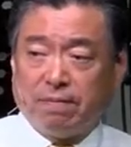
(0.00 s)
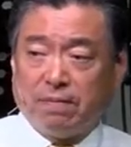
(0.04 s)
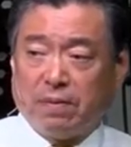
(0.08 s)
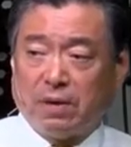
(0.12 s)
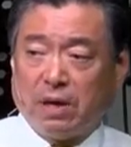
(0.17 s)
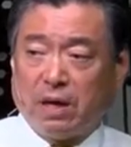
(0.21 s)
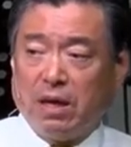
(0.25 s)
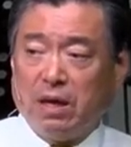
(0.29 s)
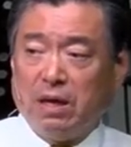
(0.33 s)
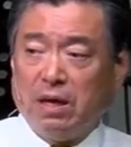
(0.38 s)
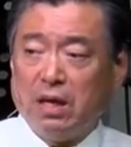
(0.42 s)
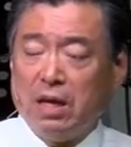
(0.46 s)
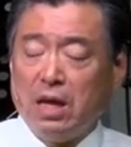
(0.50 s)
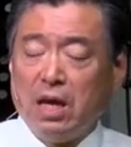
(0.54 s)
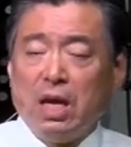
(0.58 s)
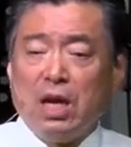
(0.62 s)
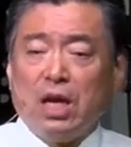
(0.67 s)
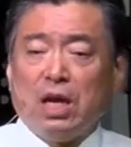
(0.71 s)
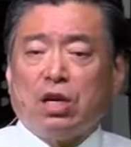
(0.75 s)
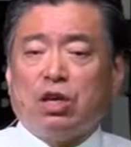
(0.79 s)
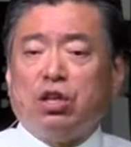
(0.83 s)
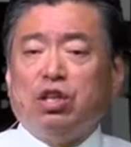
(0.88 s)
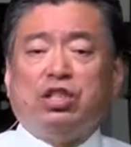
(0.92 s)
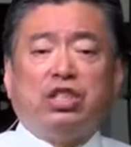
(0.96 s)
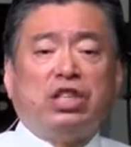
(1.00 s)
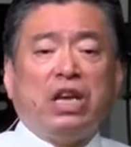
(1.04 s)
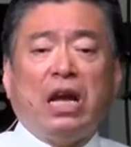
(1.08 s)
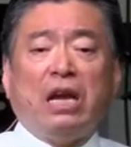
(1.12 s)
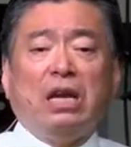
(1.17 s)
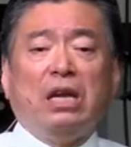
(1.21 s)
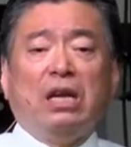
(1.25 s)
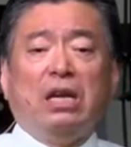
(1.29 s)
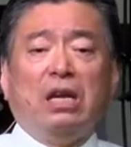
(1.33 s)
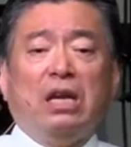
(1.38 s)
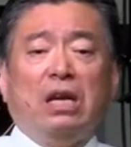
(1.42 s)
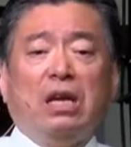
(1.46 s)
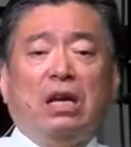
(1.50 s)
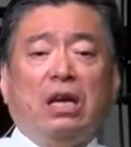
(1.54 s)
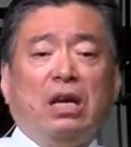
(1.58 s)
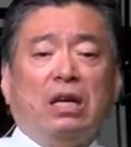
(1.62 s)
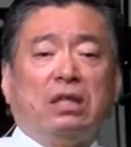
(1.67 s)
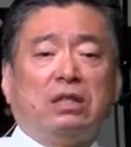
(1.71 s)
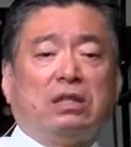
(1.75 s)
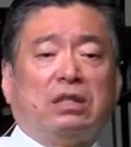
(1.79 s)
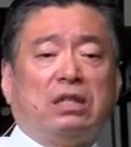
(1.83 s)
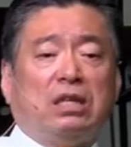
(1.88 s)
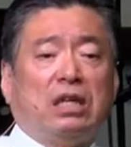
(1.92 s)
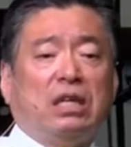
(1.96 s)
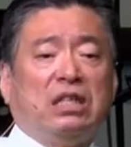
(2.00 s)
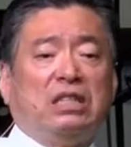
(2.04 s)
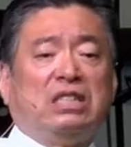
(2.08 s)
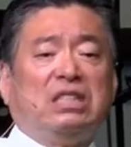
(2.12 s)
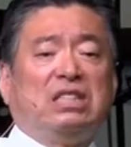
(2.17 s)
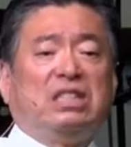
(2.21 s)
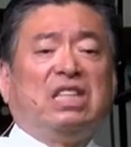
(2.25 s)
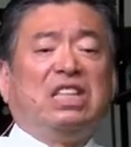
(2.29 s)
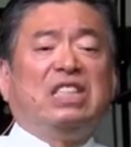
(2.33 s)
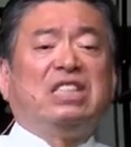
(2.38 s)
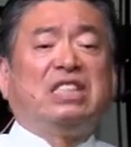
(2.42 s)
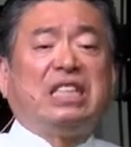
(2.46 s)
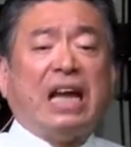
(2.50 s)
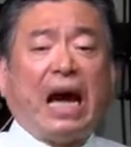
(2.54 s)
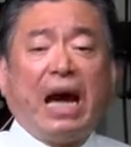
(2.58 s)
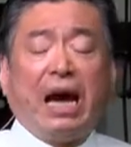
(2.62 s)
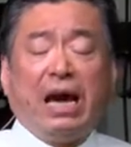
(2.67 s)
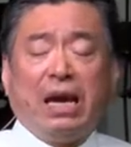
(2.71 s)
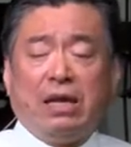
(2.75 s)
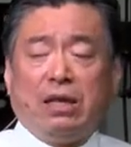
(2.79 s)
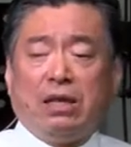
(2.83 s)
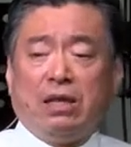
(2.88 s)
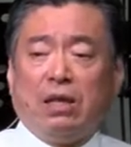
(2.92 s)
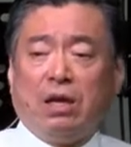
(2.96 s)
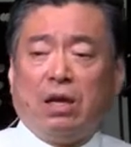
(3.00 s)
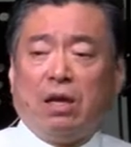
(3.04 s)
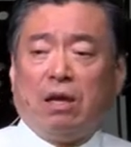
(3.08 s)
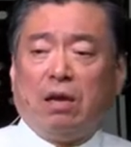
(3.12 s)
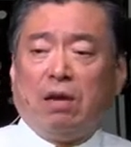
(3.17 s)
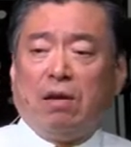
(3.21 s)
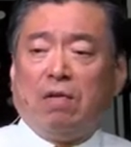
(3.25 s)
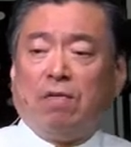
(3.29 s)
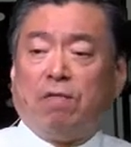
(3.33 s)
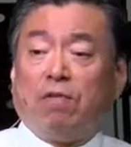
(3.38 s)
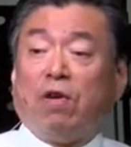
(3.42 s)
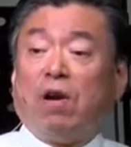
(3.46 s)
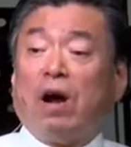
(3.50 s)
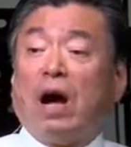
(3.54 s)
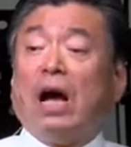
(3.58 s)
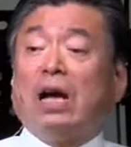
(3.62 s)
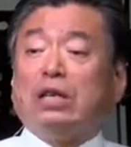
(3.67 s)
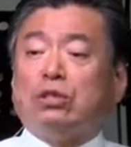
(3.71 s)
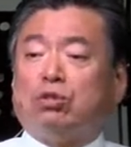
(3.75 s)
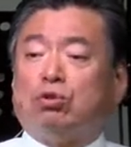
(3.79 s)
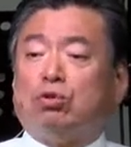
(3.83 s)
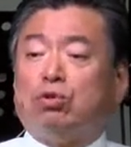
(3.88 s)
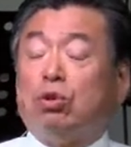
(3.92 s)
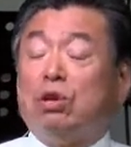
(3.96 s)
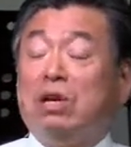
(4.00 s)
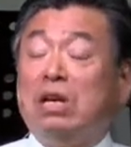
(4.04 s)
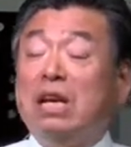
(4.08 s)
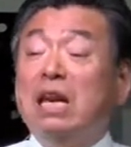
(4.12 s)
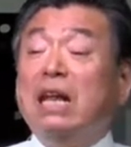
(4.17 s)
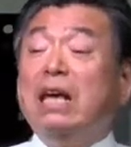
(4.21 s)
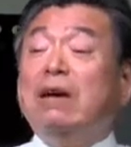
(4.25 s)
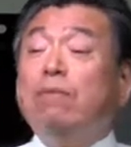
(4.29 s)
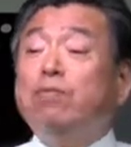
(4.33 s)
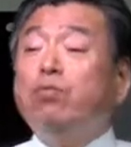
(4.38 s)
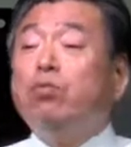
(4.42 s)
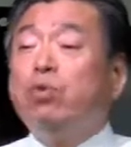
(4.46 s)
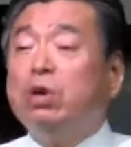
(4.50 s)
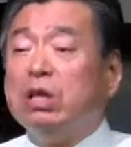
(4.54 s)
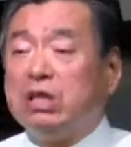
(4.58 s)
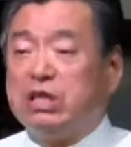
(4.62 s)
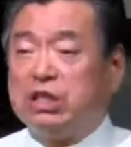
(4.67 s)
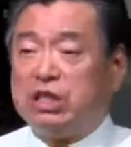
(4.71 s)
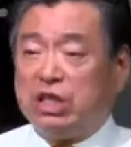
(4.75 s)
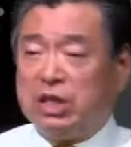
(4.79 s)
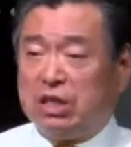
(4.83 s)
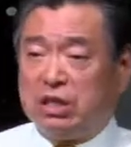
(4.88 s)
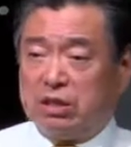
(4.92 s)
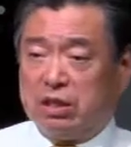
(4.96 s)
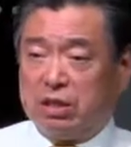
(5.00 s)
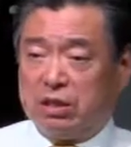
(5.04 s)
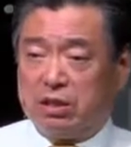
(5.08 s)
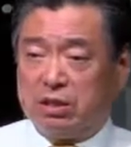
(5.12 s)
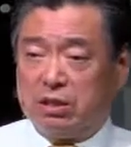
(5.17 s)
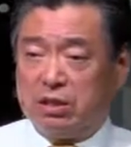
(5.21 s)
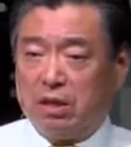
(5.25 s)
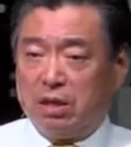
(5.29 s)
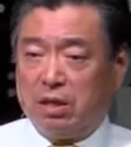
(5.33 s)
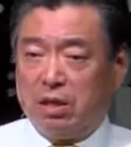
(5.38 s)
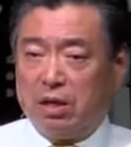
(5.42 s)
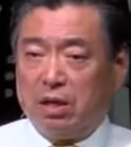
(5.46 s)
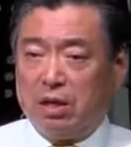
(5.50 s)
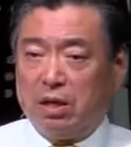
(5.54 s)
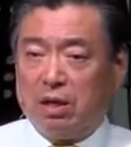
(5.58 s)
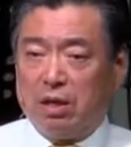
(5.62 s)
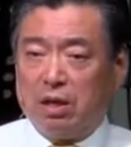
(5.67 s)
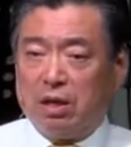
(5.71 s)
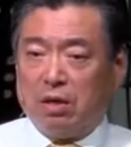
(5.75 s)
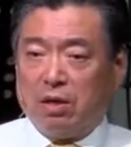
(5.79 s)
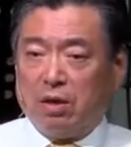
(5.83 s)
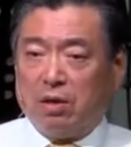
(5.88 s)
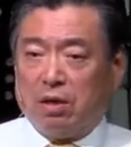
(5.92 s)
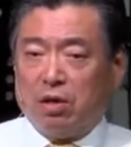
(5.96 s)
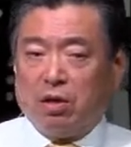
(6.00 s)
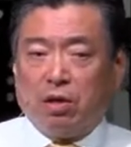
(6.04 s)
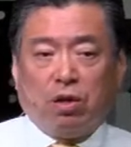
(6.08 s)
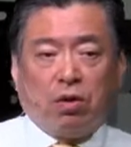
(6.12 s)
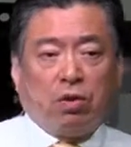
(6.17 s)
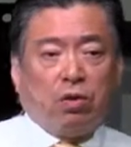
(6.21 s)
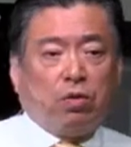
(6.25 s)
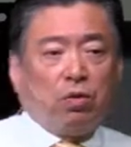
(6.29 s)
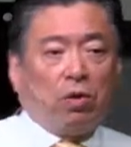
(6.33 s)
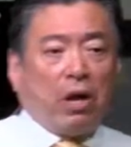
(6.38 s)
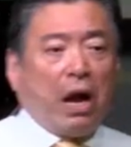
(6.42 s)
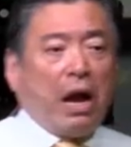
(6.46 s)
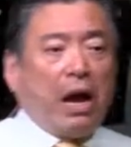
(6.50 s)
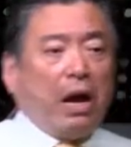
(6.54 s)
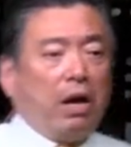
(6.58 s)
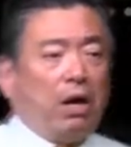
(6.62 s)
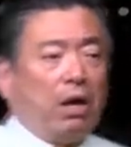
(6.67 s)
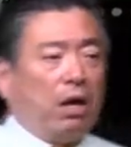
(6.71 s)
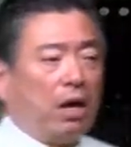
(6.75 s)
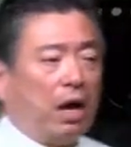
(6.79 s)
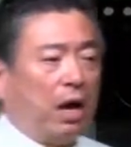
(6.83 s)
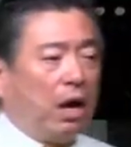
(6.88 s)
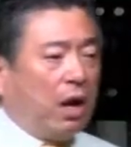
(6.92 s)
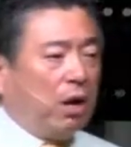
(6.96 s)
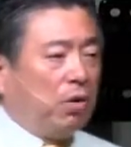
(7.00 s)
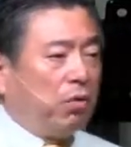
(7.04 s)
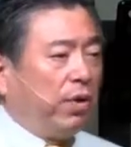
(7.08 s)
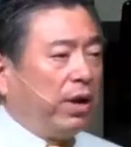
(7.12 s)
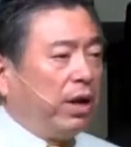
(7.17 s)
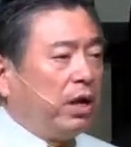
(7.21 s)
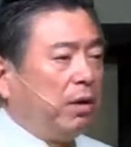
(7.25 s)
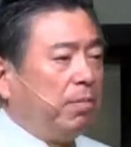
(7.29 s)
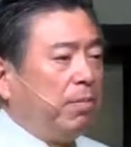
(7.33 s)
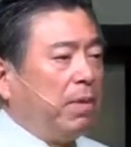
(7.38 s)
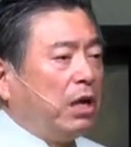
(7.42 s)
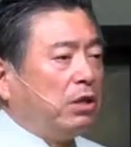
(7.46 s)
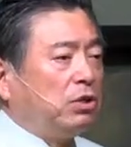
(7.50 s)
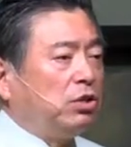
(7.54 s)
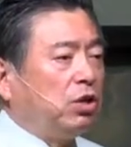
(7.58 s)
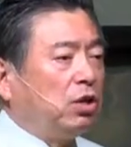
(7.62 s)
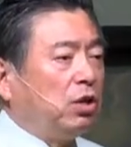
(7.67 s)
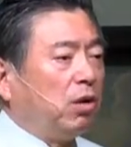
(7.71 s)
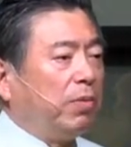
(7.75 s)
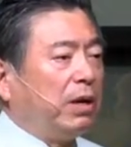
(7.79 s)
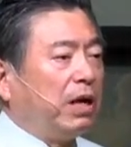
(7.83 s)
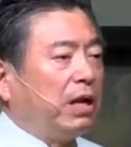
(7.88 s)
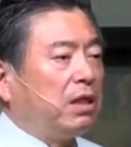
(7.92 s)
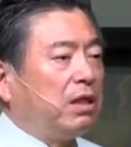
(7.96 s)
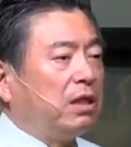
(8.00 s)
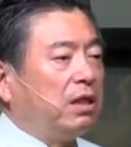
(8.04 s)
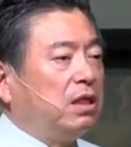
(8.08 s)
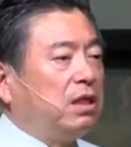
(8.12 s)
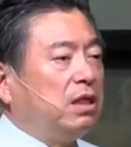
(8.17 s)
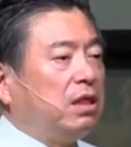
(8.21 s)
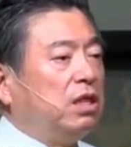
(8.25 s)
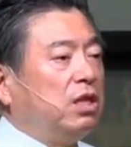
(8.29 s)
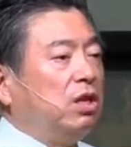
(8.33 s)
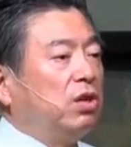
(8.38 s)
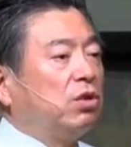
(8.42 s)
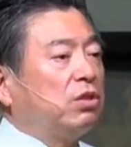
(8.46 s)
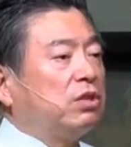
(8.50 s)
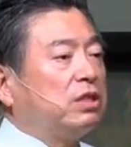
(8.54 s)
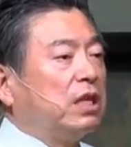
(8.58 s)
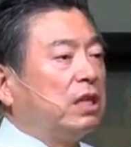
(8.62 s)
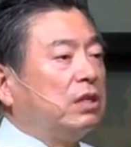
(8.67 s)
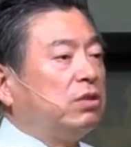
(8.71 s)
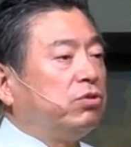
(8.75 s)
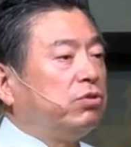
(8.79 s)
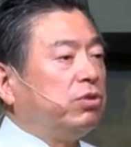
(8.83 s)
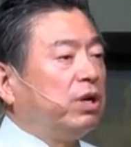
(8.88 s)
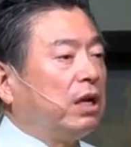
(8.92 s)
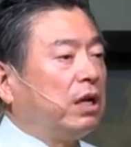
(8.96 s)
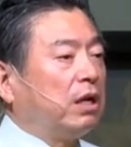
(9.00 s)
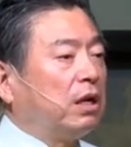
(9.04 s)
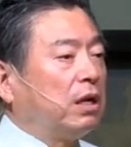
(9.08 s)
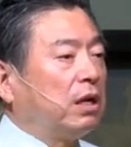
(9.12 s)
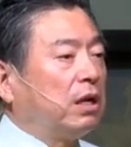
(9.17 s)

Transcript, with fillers: Okay, Christianity is is designed for us to live with Jesus. I already mentioned about theocentric